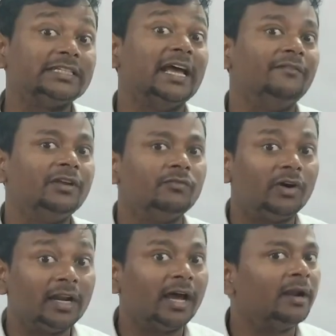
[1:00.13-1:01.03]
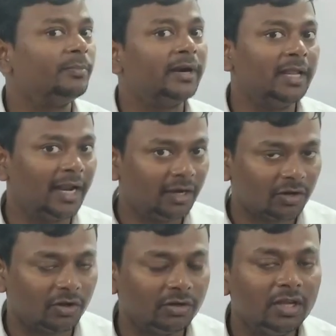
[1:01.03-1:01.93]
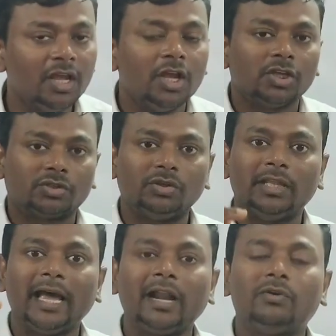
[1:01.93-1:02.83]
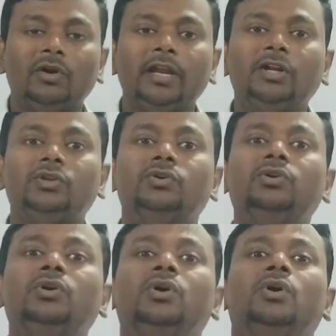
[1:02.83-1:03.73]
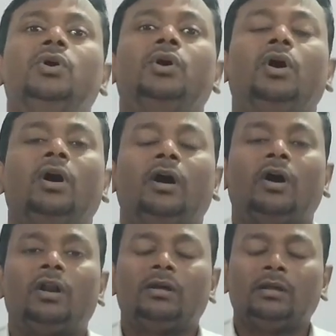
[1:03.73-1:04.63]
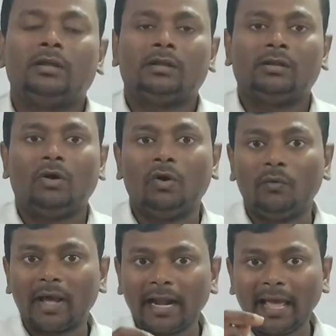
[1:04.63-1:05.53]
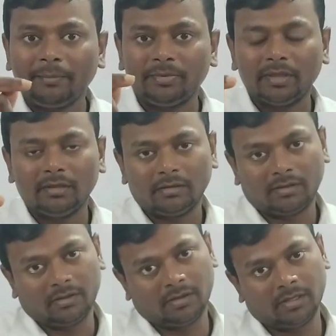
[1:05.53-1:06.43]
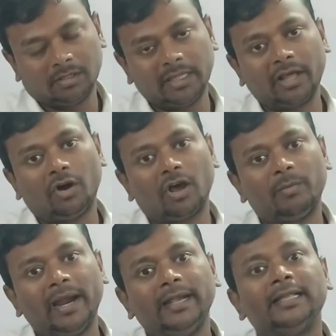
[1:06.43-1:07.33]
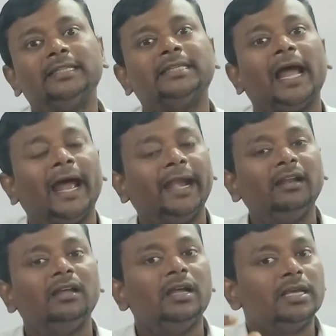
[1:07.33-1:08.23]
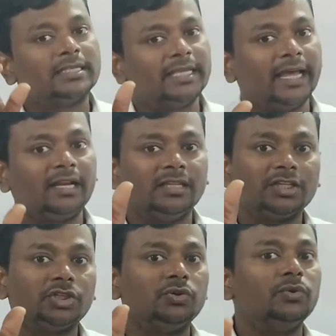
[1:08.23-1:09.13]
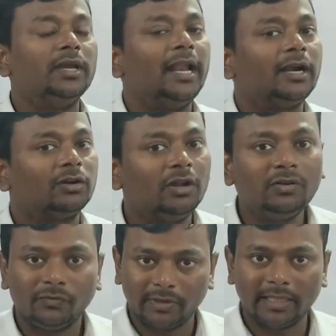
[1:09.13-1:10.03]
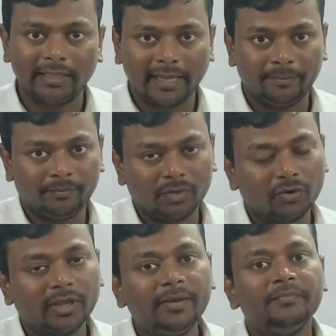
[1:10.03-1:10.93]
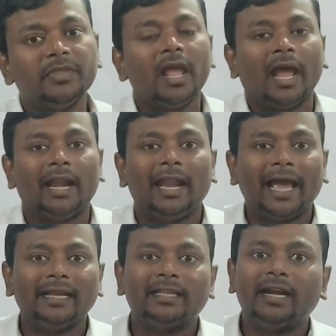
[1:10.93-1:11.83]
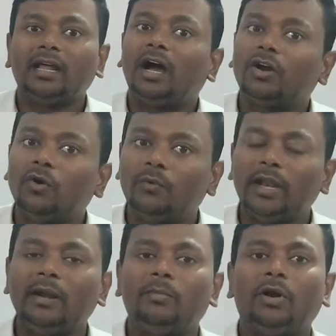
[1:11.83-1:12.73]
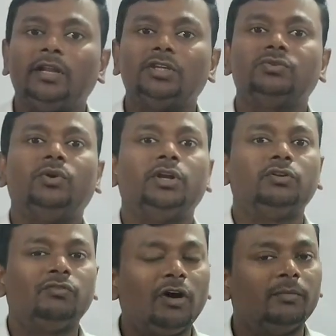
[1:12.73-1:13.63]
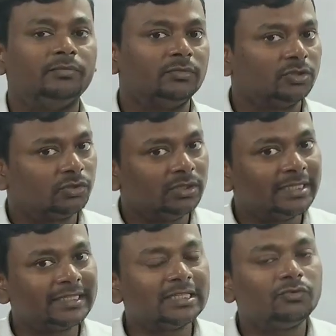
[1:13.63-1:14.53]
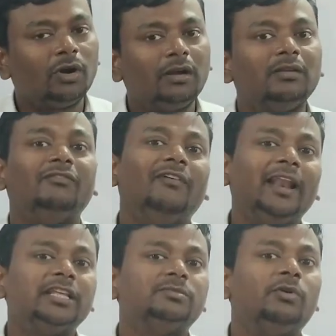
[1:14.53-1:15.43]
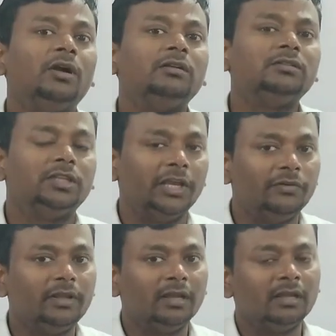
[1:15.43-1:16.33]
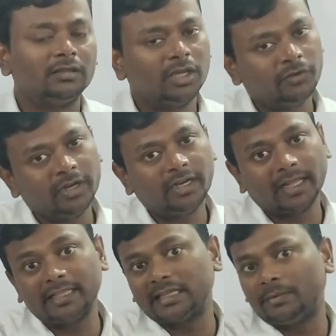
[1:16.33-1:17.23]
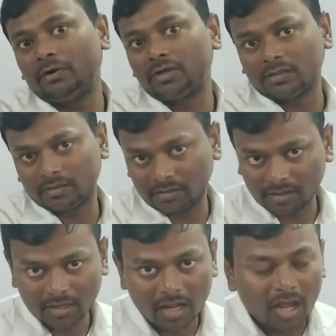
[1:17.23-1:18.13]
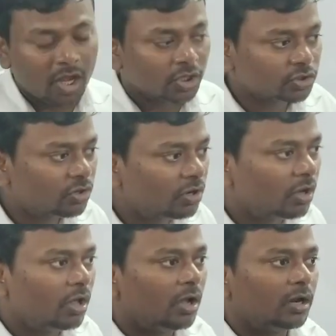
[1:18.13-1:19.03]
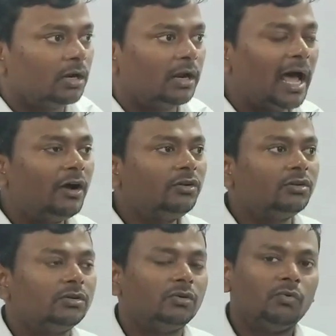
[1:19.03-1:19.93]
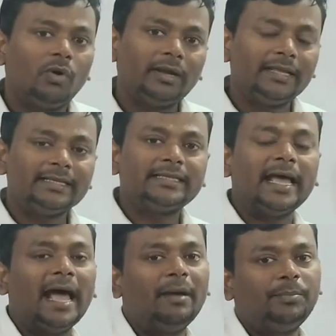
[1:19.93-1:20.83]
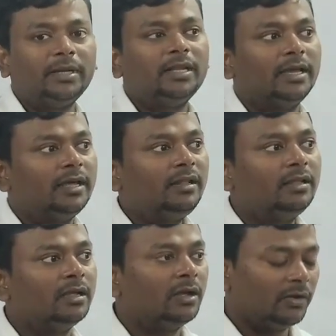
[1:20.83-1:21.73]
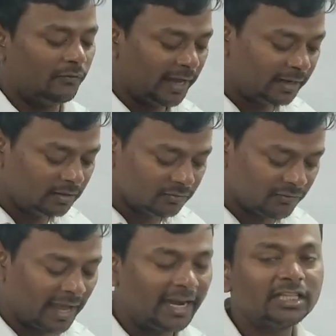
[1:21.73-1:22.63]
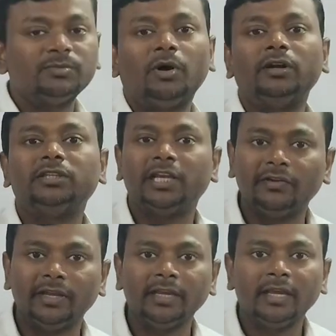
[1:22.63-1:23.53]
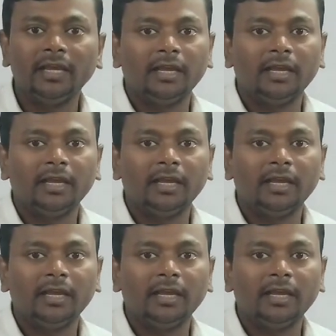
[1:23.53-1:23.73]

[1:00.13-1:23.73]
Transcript: is having one unpaired electron. So they are going to overlap their orbitals and share this two electron within them. Okay, and like that a covalent bond is going to form. So this is what valence bond theory tells about. So now what is happen here when valence bond theory